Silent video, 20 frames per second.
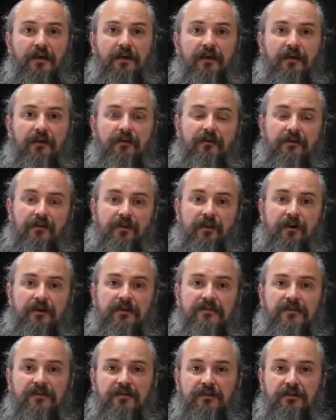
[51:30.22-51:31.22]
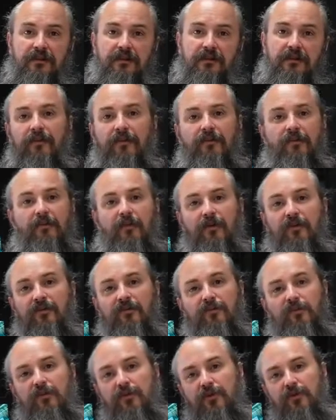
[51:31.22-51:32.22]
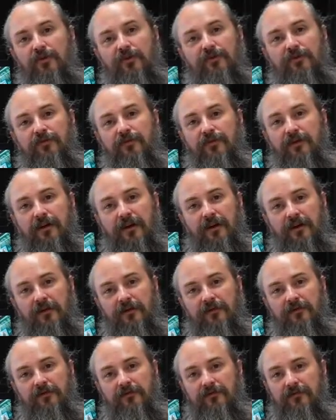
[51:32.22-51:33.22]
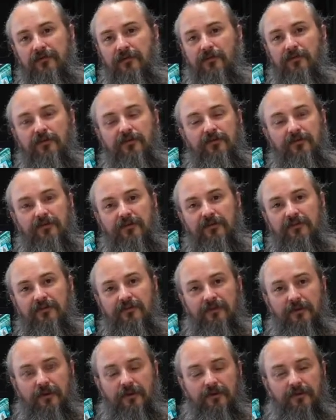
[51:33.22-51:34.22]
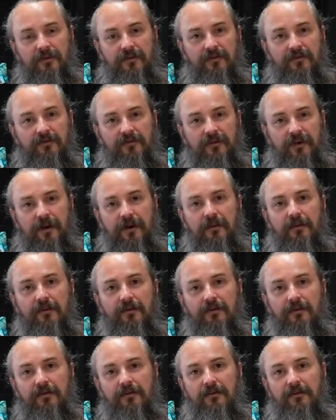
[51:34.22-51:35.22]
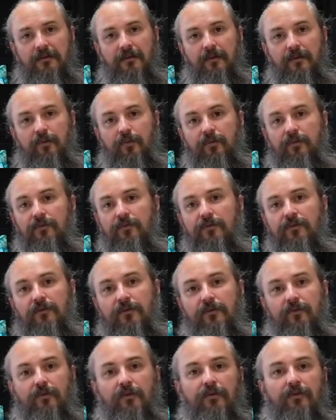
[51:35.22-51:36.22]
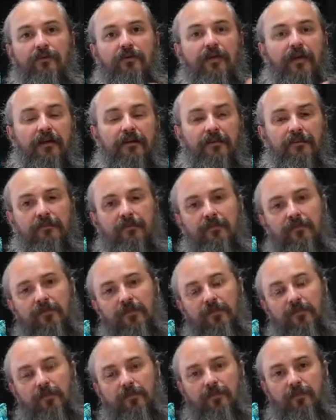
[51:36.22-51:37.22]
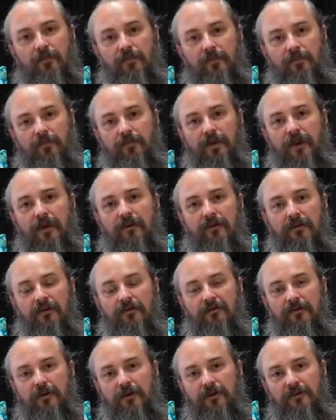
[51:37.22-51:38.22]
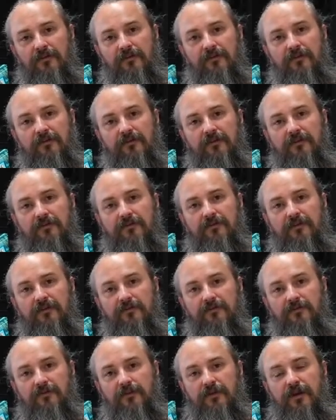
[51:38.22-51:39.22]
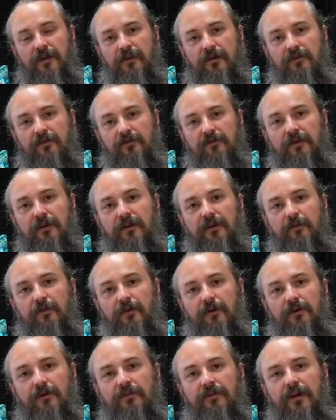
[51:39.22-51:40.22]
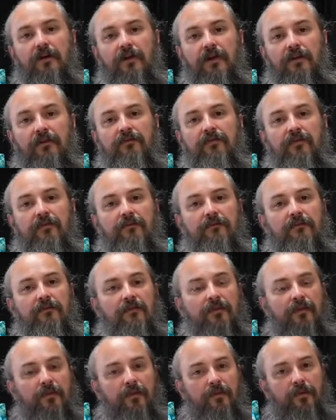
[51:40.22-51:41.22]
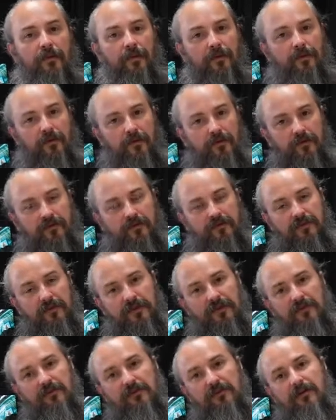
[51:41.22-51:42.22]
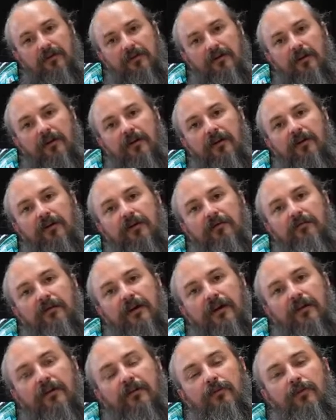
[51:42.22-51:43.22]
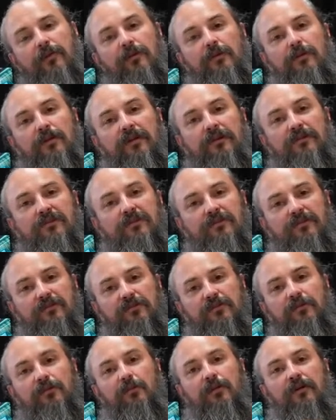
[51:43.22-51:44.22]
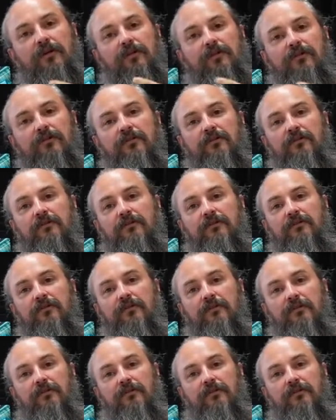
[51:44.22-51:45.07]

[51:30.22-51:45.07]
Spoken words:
even though it's not the most beautiful kind of user experience yet. We'll get to better experiences in the future with our 3D world. Even though those things are not available, we still wanted to